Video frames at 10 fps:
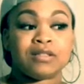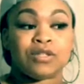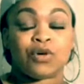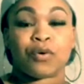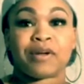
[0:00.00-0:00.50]

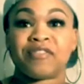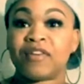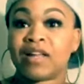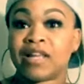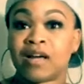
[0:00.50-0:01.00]
Nuri
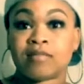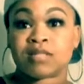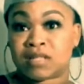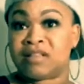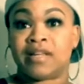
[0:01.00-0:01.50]
finally
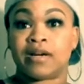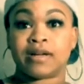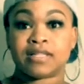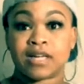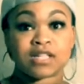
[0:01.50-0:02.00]
comes clear
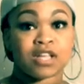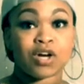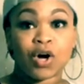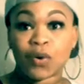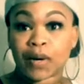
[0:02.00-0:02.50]
and tells her
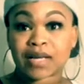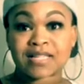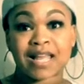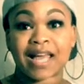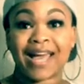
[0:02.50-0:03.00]
coworkers,
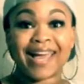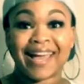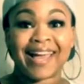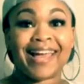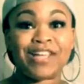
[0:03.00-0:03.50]
like,
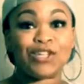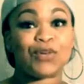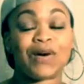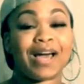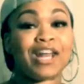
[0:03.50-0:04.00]
hey,
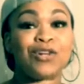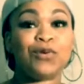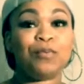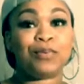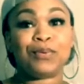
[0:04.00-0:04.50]
I got a
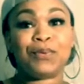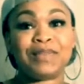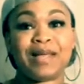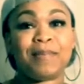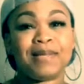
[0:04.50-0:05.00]
new boo,
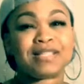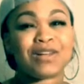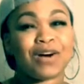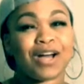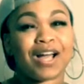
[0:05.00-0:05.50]
and they picked
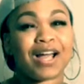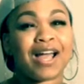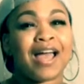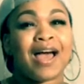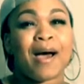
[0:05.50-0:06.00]
on her
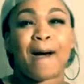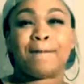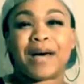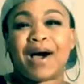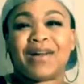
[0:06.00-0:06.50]

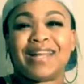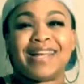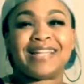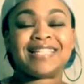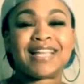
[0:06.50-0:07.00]
about it,
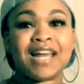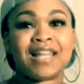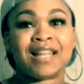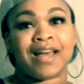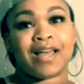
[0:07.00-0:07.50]
and it's kind
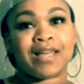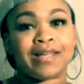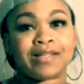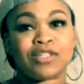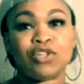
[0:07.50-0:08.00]
of
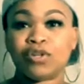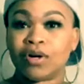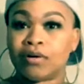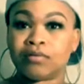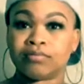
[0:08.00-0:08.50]
like,
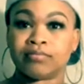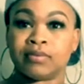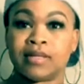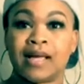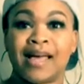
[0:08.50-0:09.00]

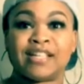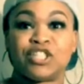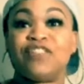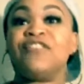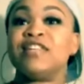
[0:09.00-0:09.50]

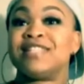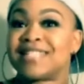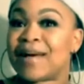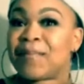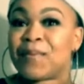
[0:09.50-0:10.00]
she feels some
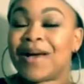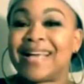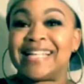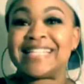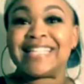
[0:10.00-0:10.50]
type of way
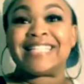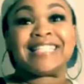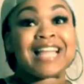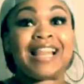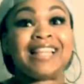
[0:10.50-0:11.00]
because he's
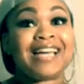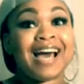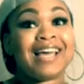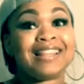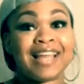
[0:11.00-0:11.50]
not the
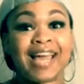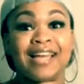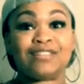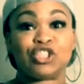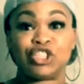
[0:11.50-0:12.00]
guy
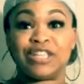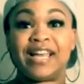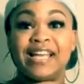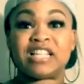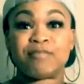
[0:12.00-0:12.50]
that she
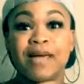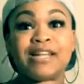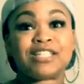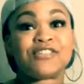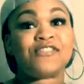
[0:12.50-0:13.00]

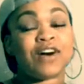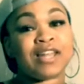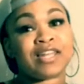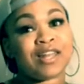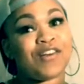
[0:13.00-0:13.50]
expected to
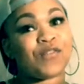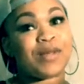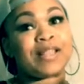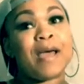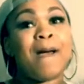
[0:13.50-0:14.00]
fall in love
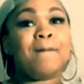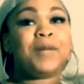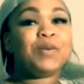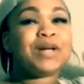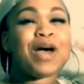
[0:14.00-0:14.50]
with.
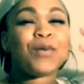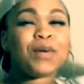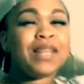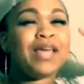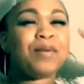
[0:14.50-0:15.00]
But what I
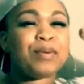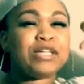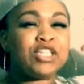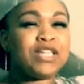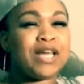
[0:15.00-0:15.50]
really
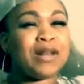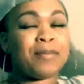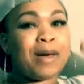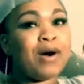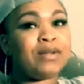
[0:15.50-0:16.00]
appreciate
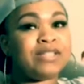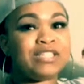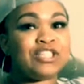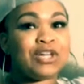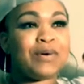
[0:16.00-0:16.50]
about
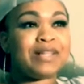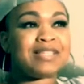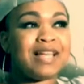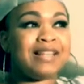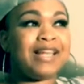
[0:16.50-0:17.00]
this show is
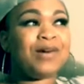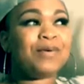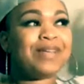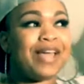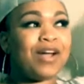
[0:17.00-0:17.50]
that they
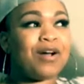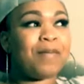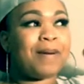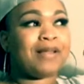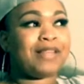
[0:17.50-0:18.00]
don't care
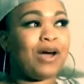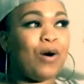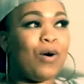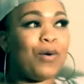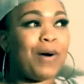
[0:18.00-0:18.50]
about that
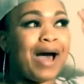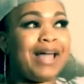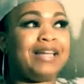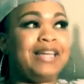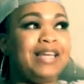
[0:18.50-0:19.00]
whole
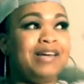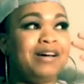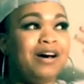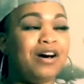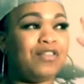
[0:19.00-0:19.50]

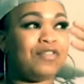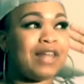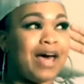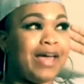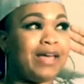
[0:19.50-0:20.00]
idea of
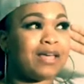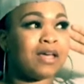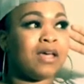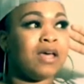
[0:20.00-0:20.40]
like,